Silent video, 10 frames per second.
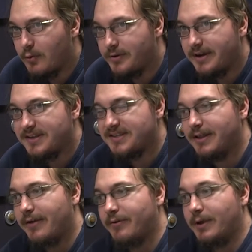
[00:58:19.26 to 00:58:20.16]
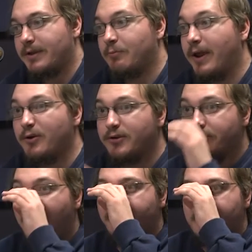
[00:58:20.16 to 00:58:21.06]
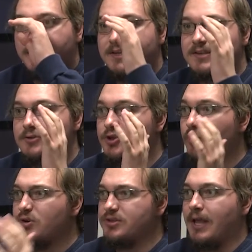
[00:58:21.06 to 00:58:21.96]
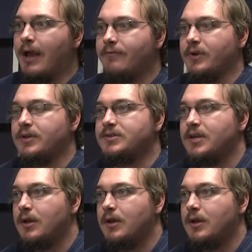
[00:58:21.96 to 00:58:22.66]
my word. And he has the laugh. And like when I heard the laugh, I'm like, because Joker's laugh is